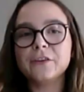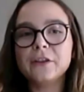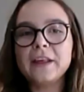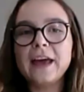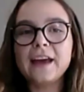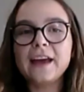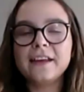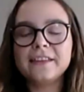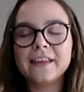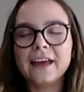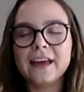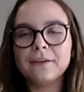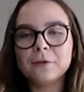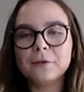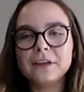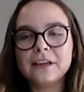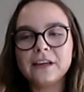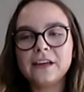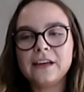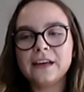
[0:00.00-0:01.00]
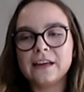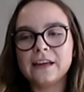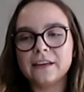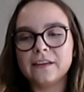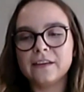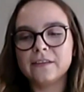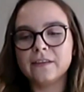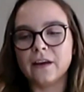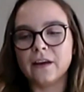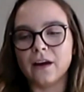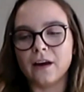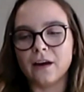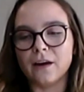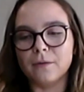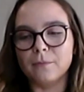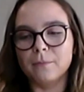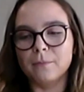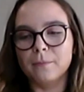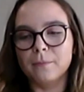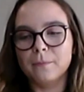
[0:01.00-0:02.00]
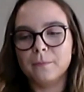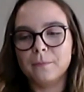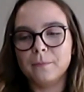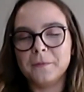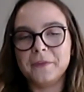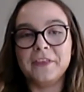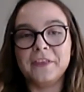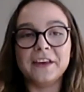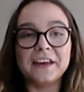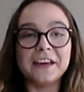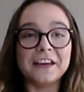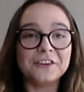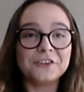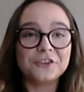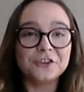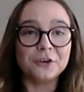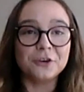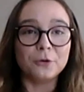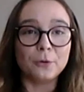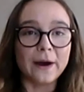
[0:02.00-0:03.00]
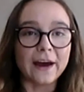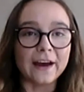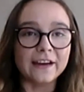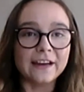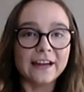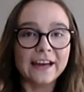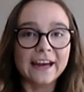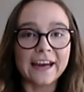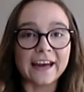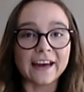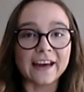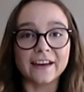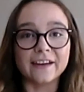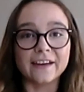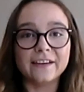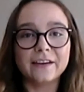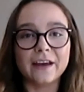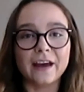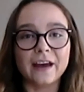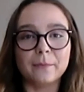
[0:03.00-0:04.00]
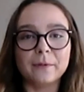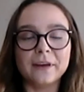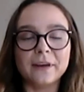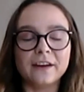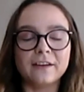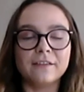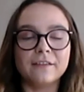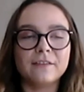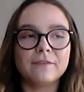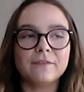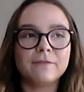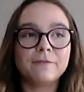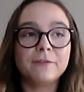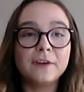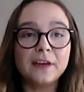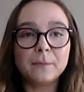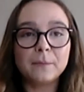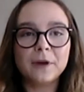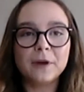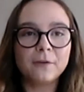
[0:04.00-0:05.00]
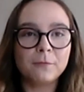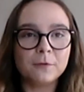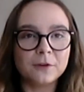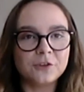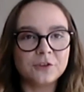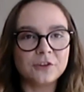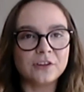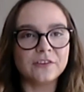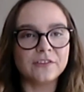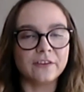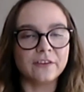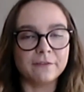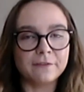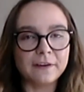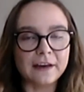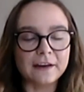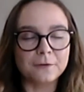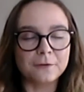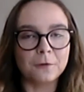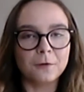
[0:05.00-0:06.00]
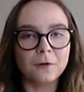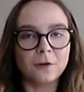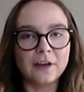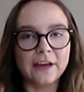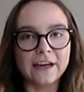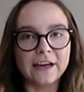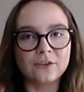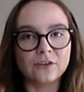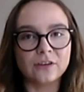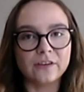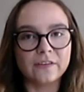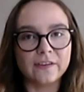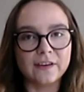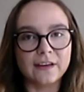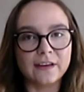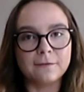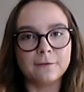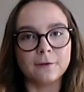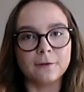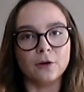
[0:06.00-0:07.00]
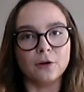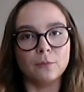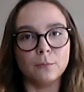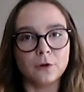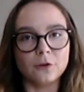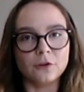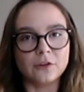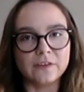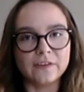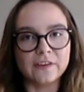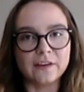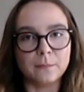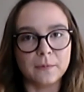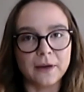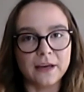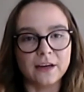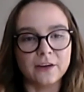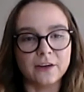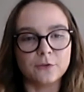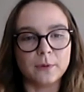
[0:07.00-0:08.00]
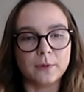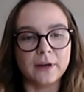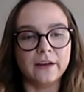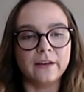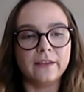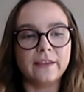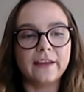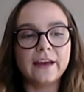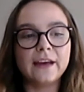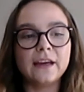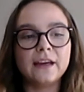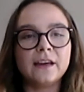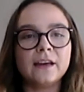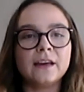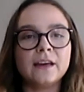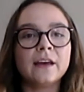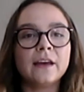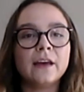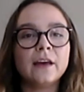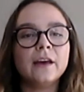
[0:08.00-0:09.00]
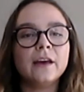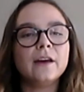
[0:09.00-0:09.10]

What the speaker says: so that really is the issue at hand. I mean, FEMA, which is the Federal Agency for Emergency Management, they